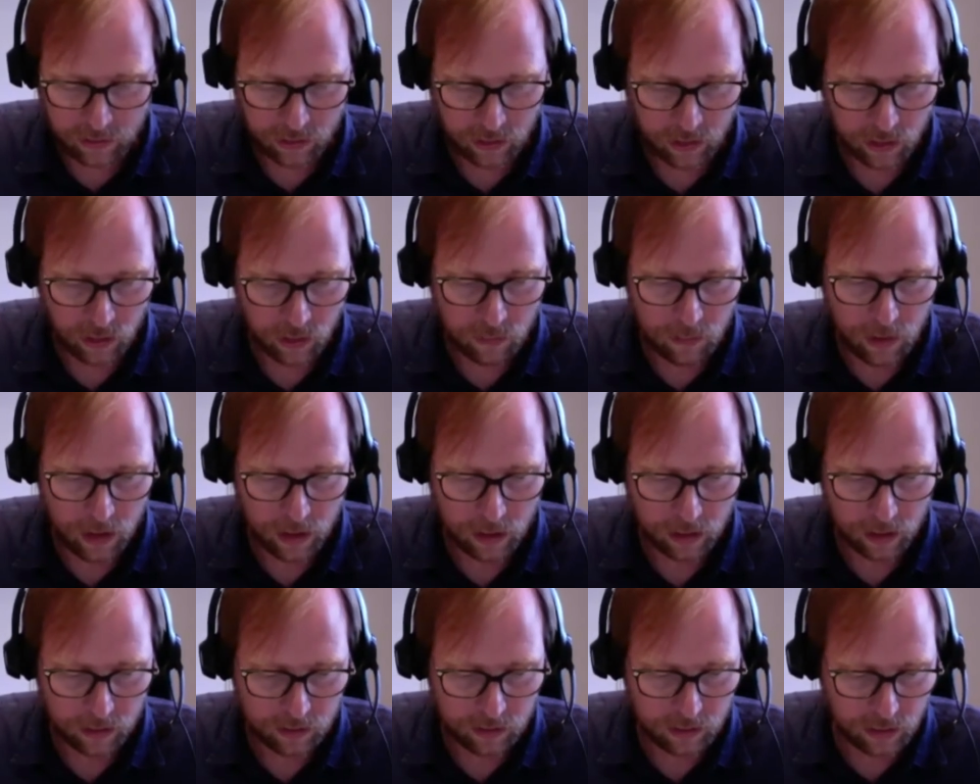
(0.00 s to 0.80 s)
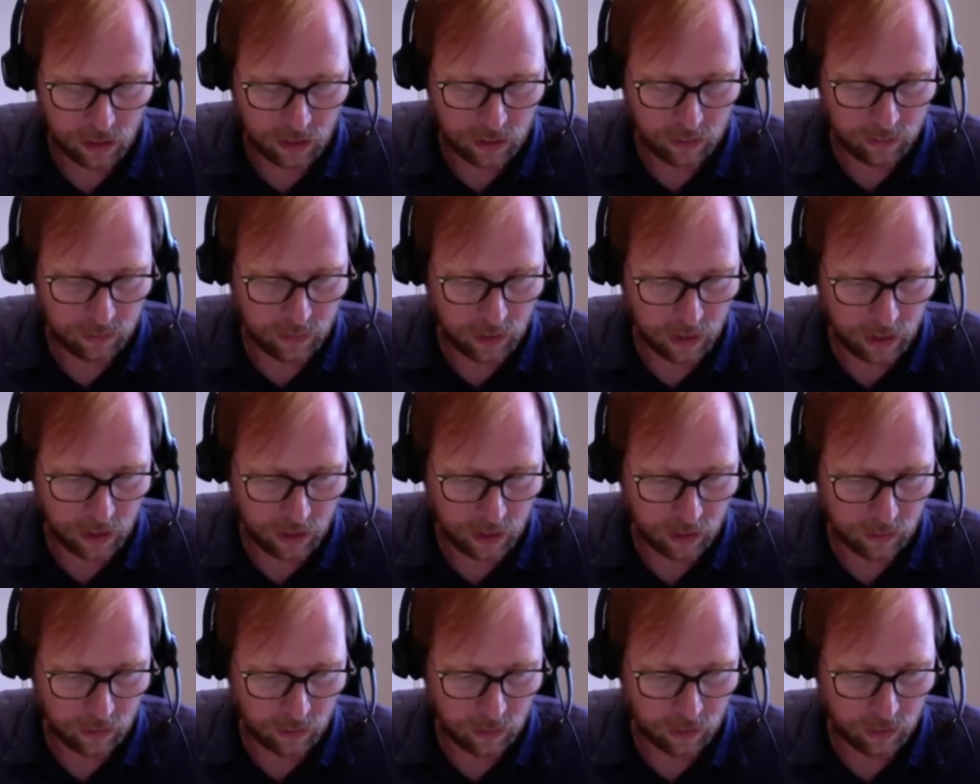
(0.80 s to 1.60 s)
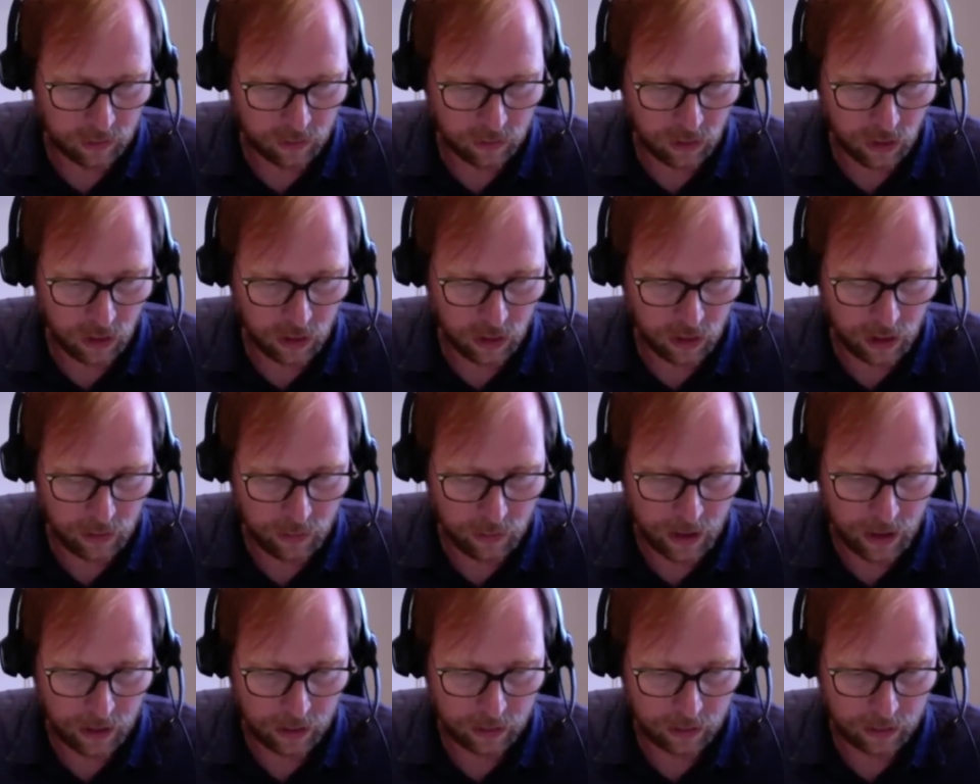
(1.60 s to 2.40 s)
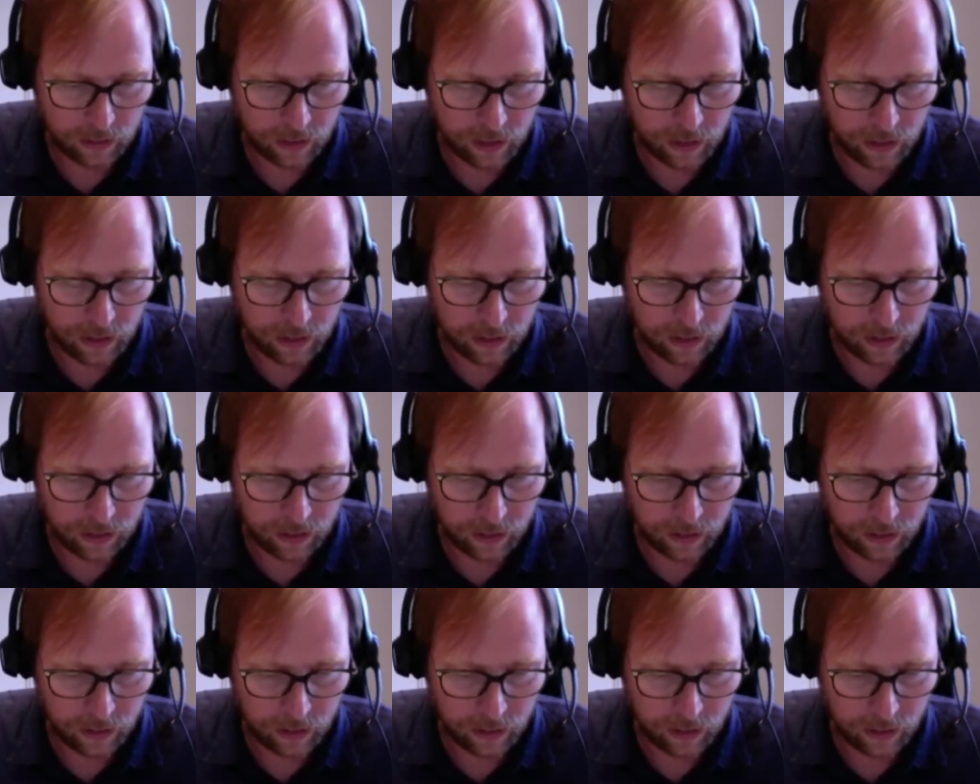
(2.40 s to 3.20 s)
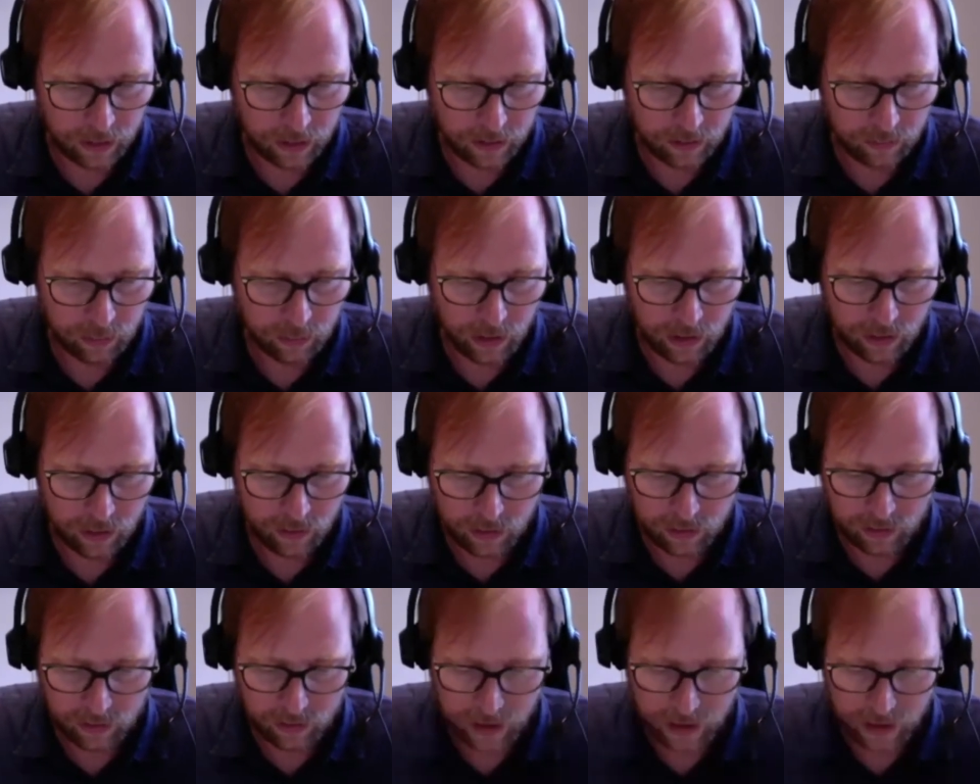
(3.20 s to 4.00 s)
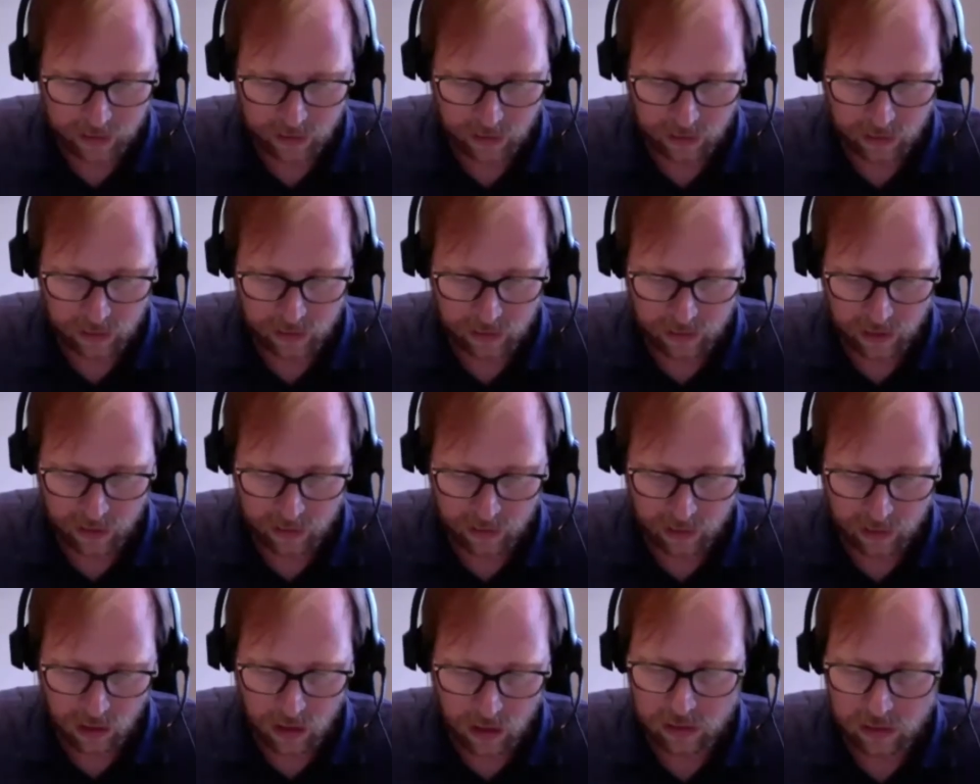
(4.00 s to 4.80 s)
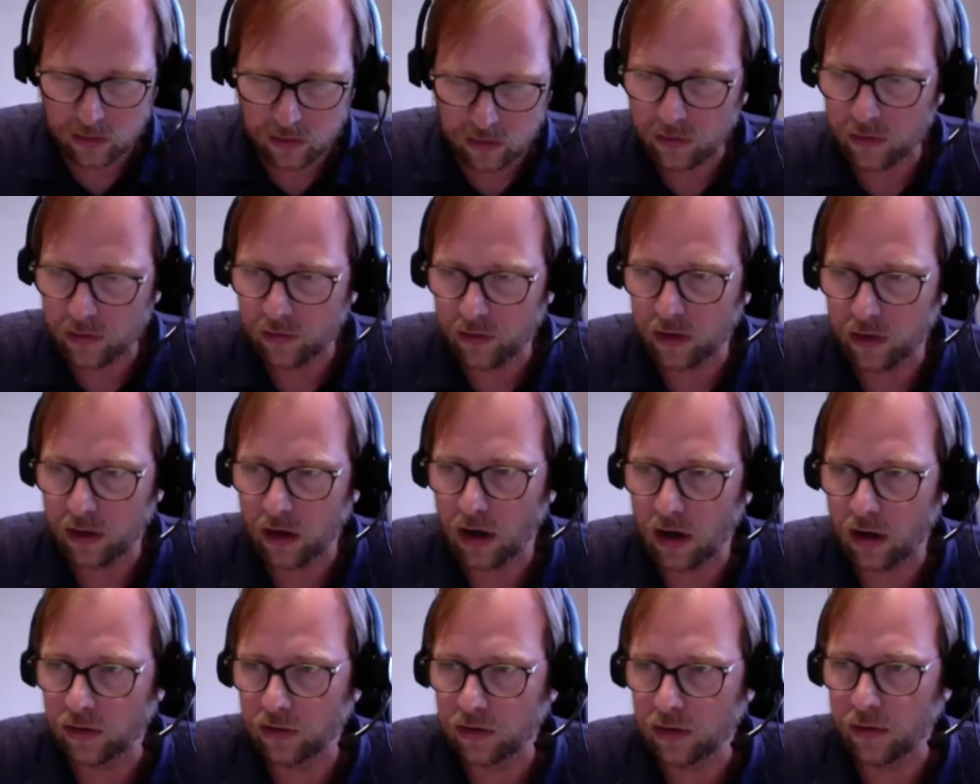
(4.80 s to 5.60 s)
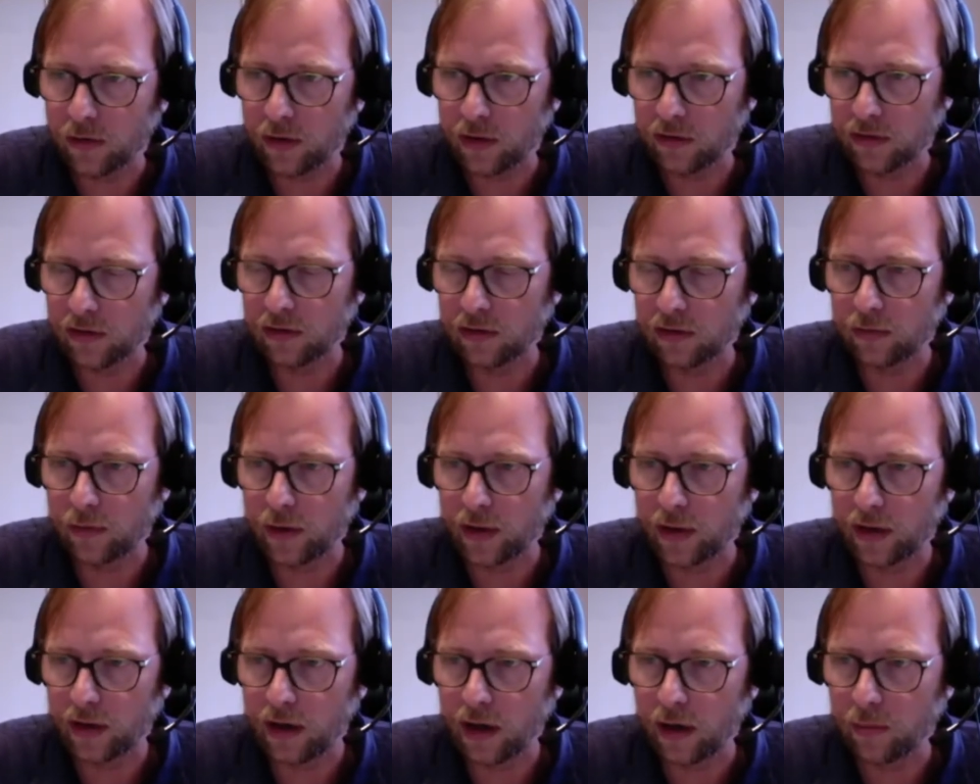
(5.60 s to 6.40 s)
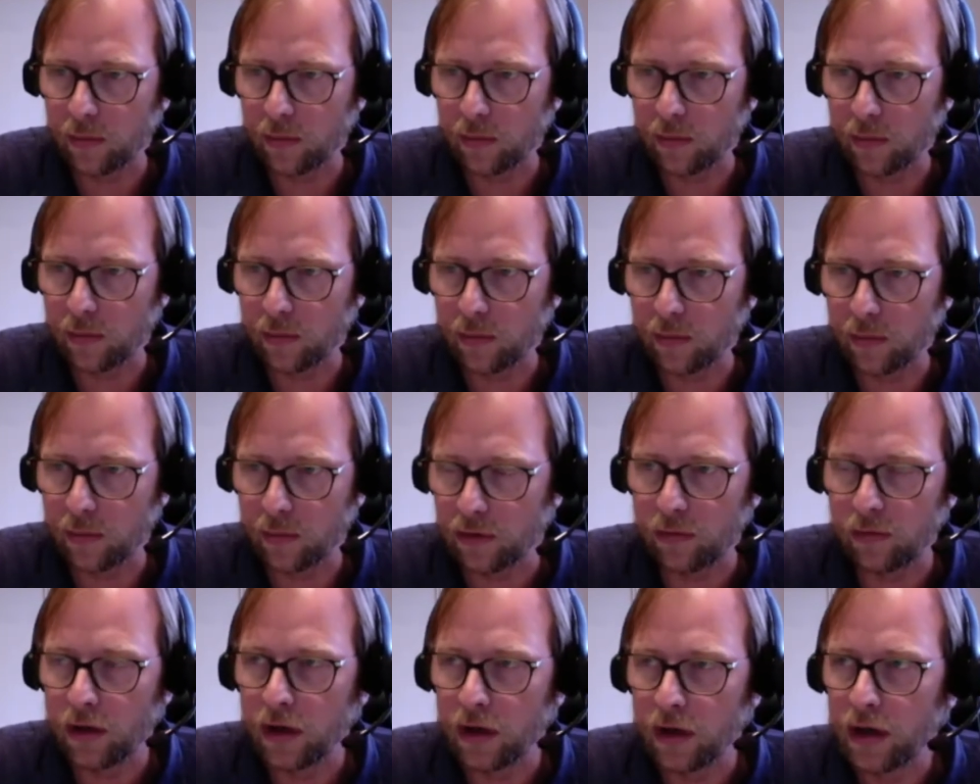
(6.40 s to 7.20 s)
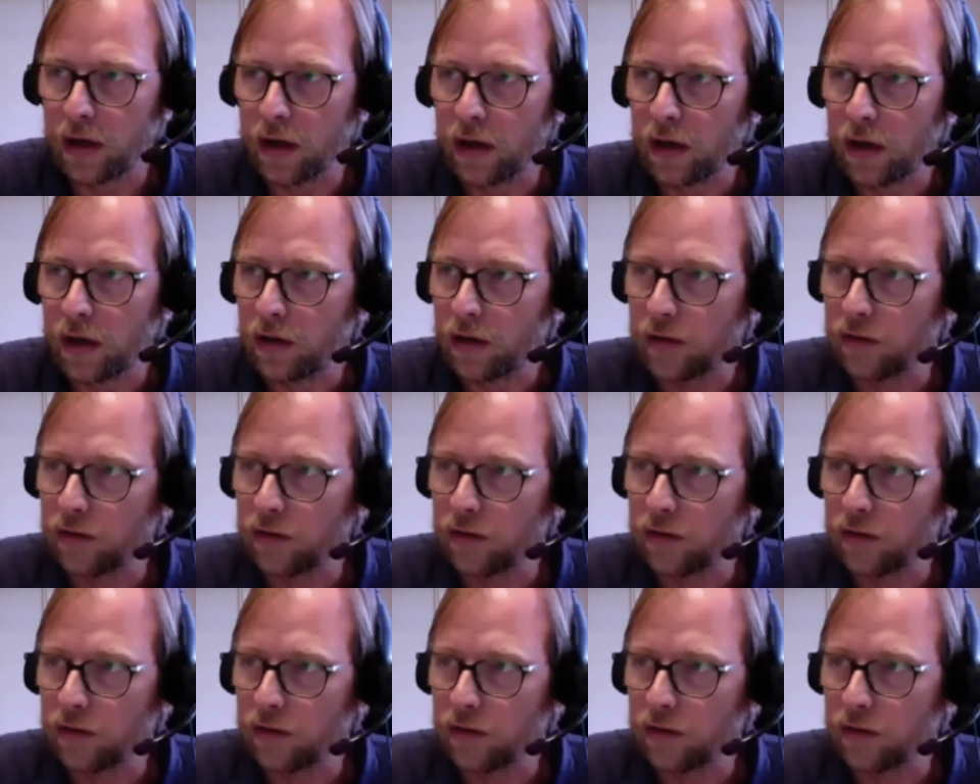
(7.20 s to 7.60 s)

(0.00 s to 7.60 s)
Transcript: you know, Martin Sturm was talking about in his previous lecture, this has lots of different consequences when it comes to